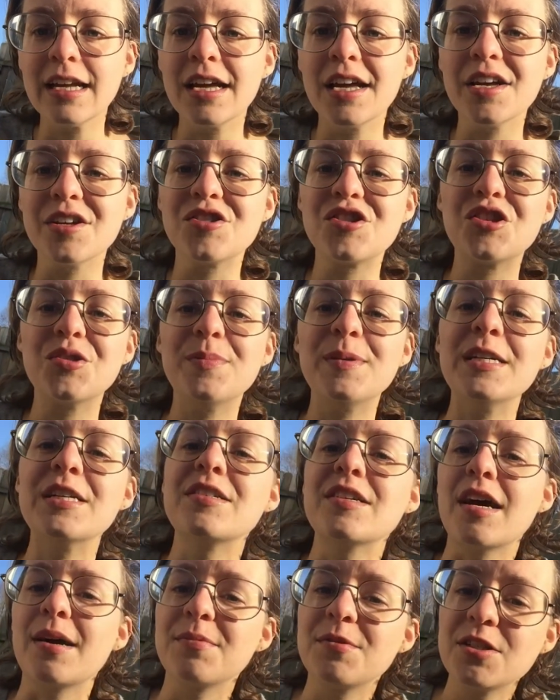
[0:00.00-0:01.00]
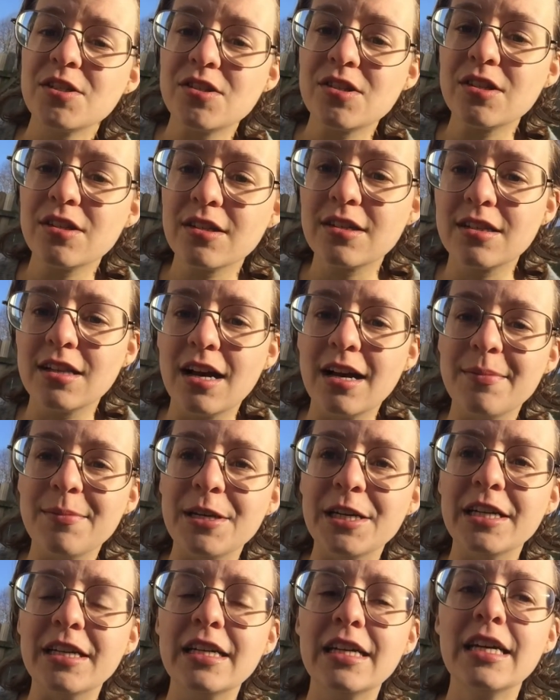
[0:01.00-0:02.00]
It should be adapted to the
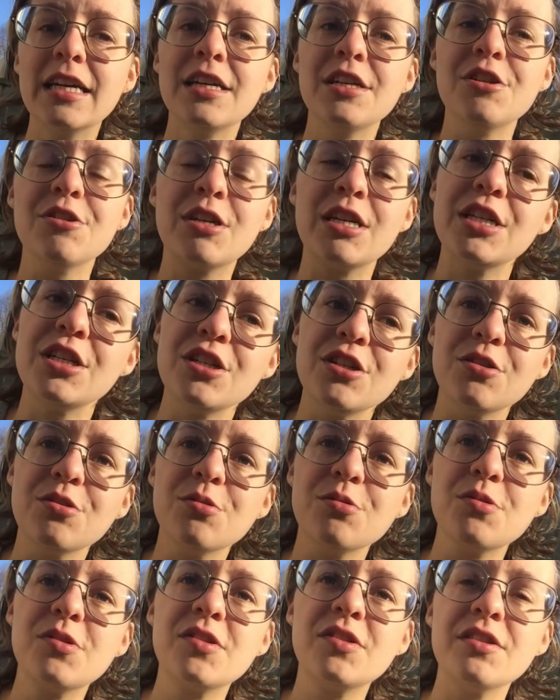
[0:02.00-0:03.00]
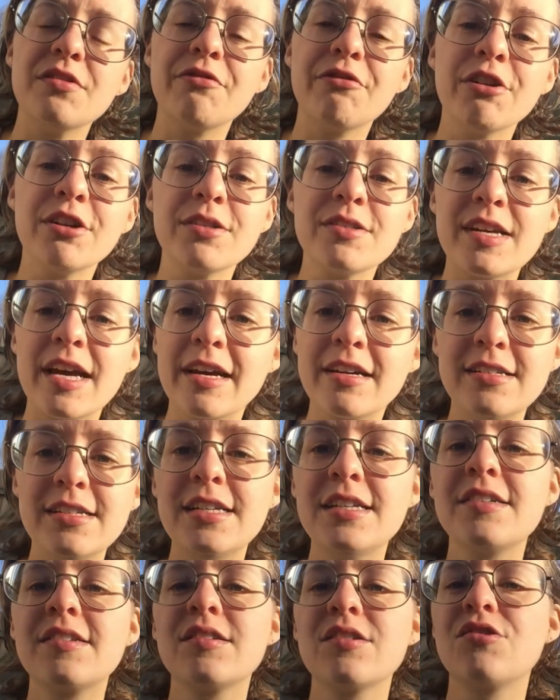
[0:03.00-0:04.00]
climate. You can use different
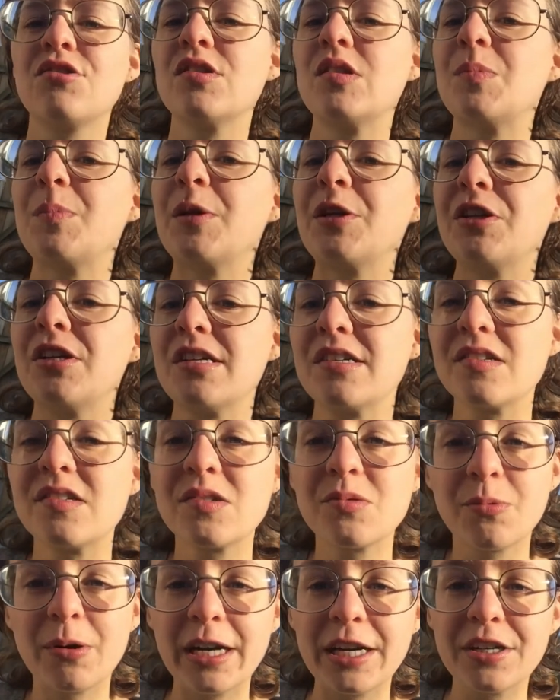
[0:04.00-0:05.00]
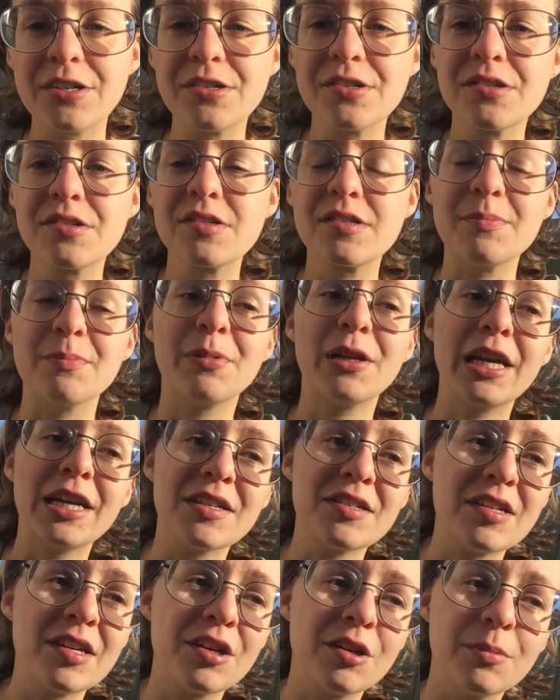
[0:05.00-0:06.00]
techniques such as building swales and
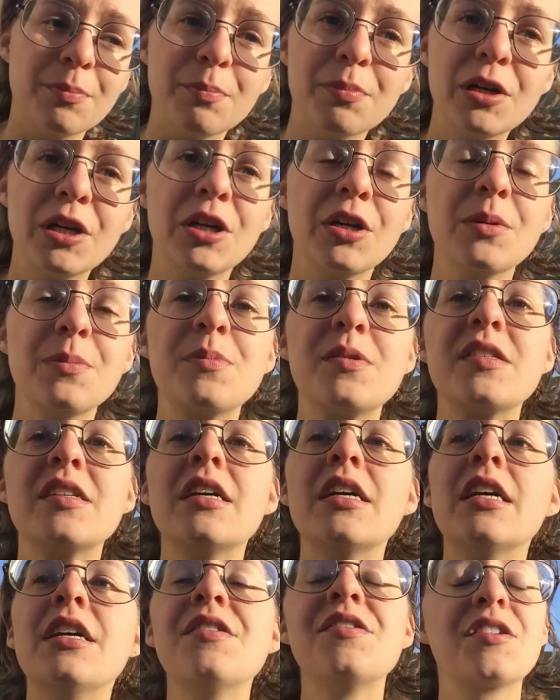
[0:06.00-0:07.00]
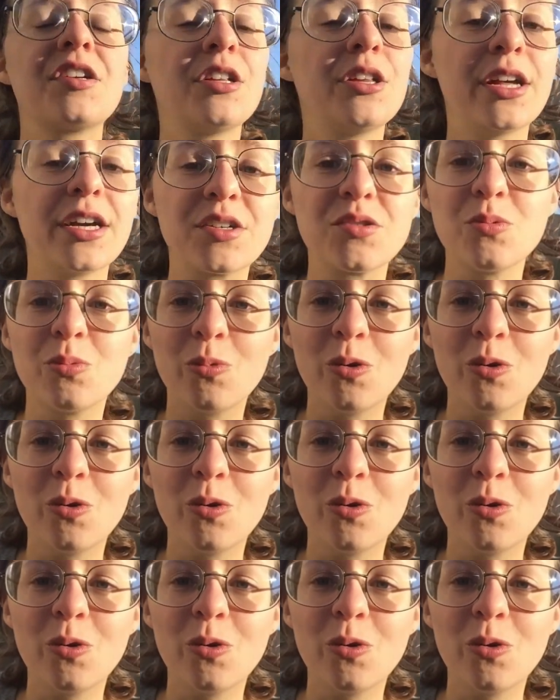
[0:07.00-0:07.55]
planting on berms to collect